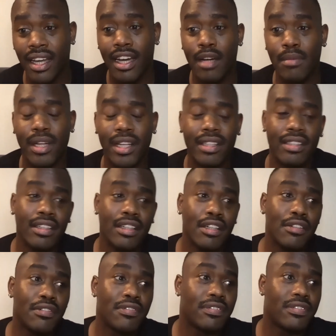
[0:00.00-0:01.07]
um, I
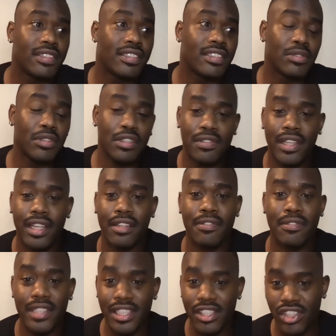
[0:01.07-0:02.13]
love the sort of like
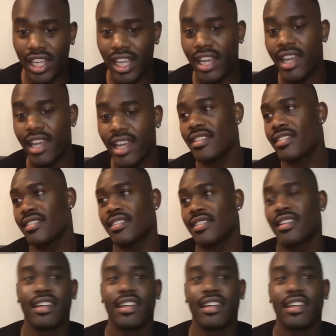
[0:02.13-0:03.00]
free jazz,